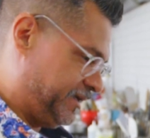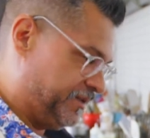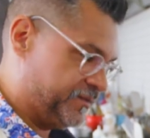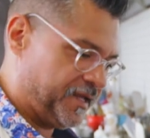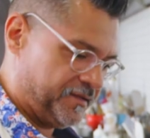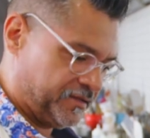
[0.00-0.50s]

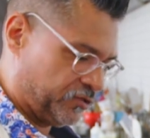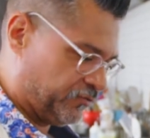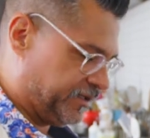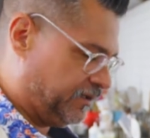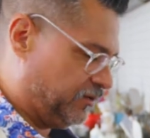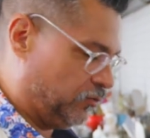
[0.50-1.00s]
in this case a
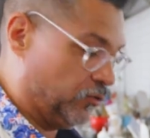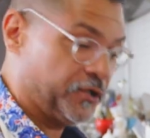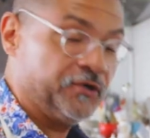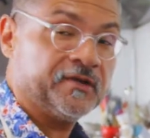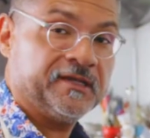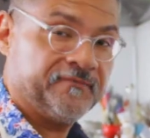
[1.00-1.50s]
griddle,
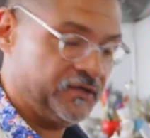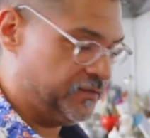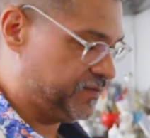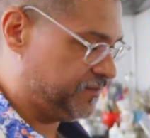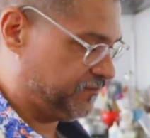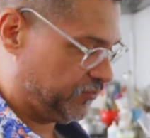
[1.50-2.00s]
or you can even
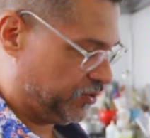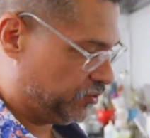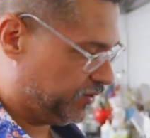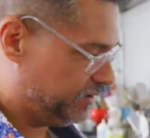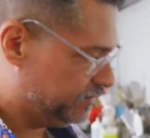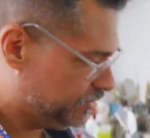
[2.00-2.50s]
use this for a
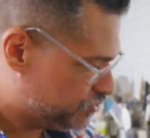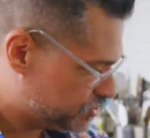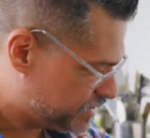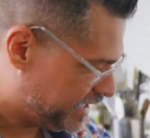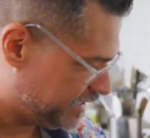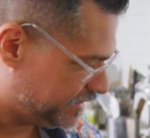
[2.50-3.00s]
grill. You
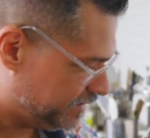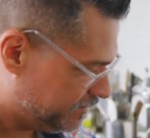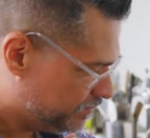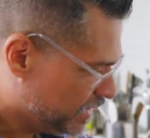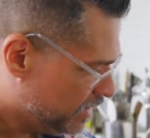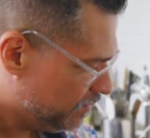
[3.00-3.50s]
just take
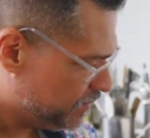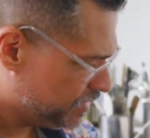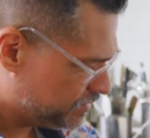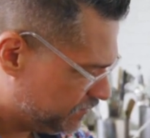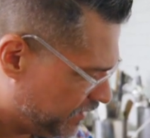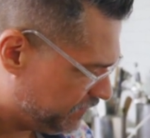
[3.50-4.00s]
a
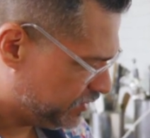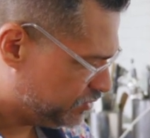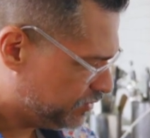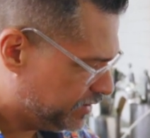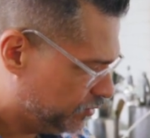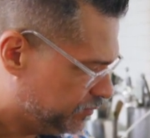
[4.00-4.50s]
piece of
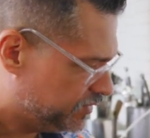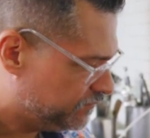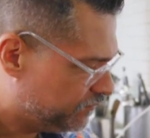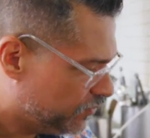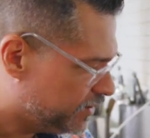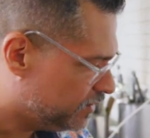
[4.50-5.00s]
heavy-duty
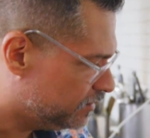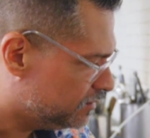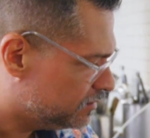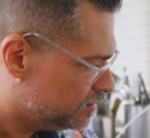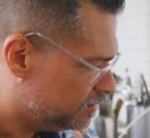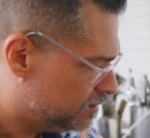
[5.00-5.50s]
aluminum
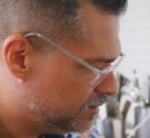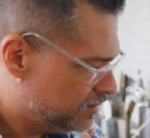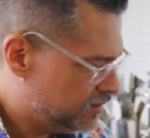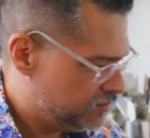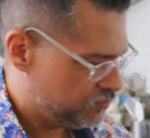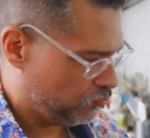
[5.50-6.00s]
foil,
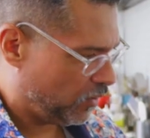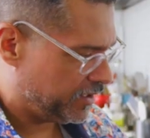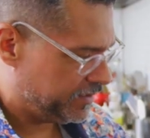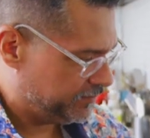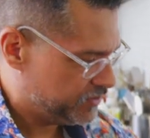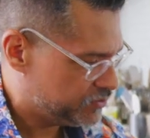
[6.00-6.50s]
wad it